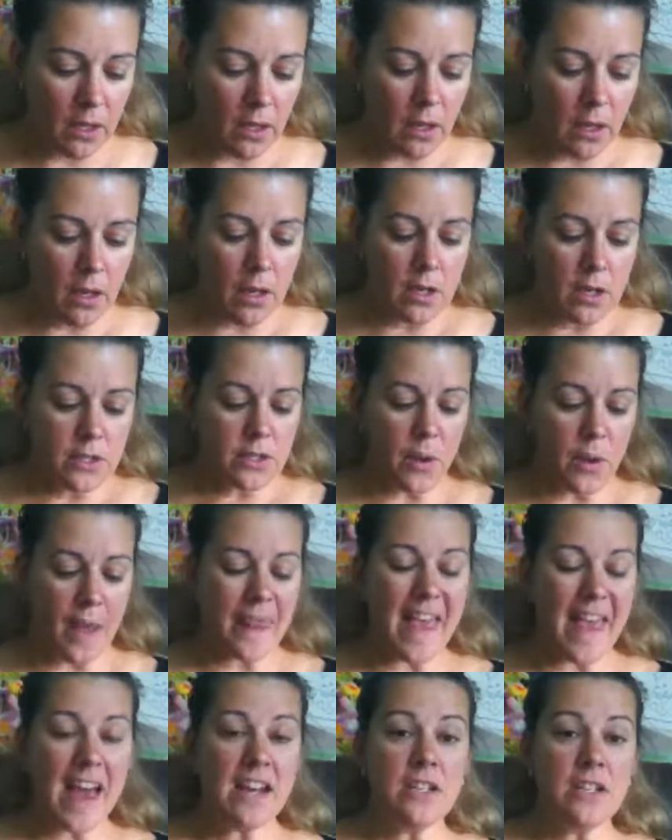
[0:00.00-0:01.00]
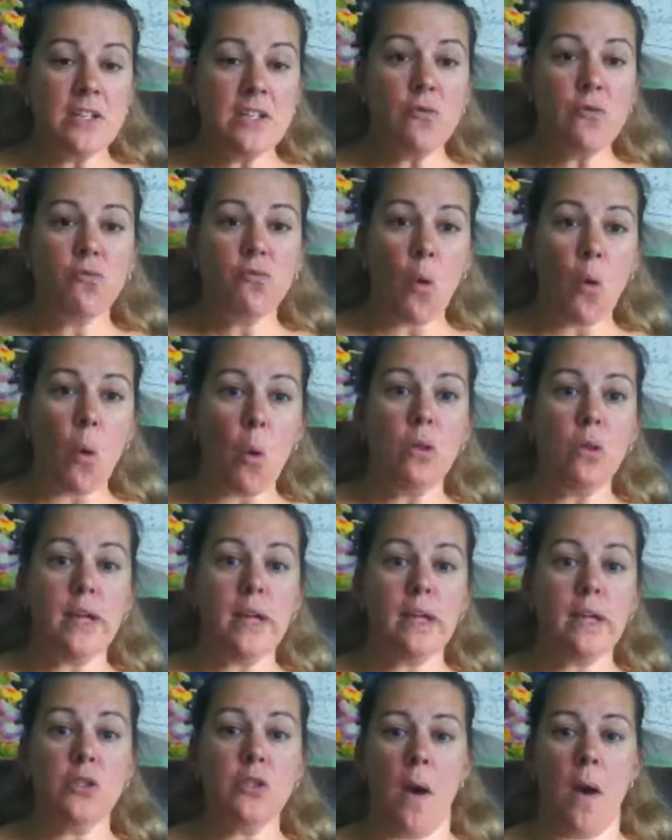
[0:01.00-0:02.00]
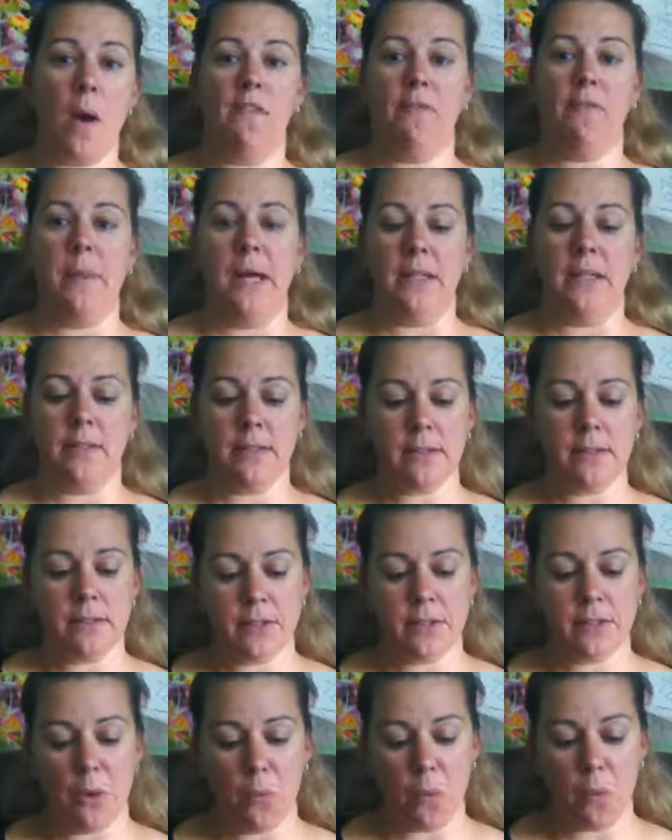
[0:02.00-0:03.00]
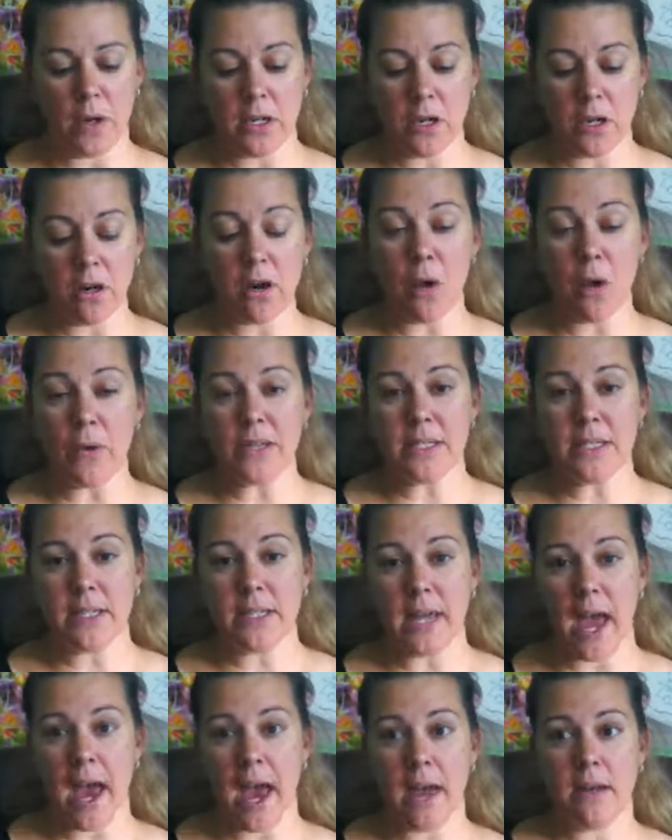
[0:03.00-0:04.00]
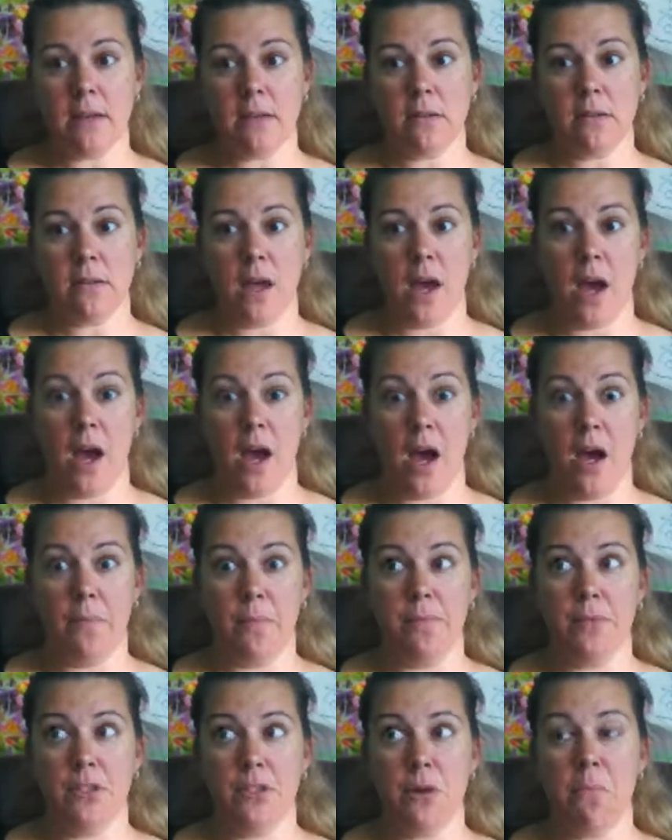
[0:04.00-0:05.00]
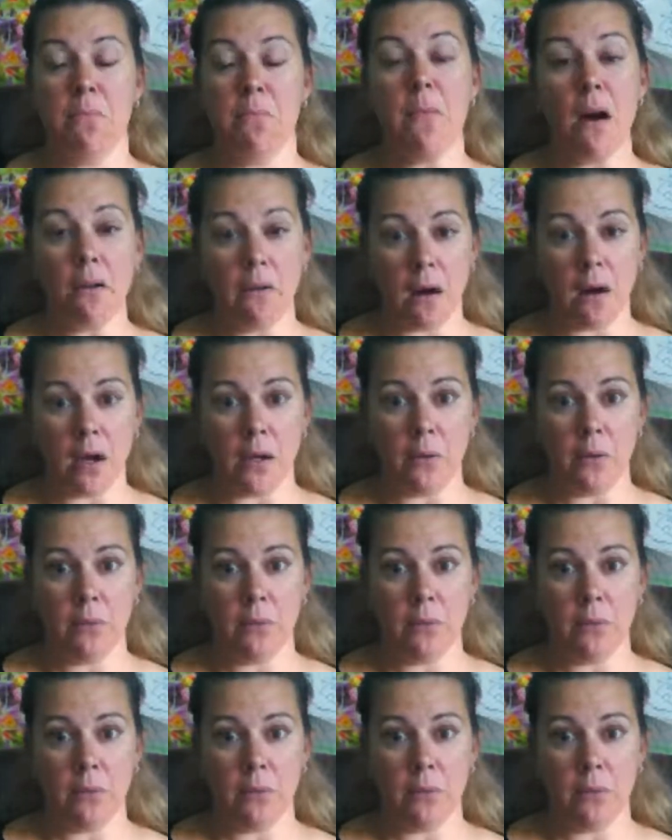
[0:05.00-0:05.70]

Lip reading: So, and that is a rolling 12 months. So what you're going to get tomorrow,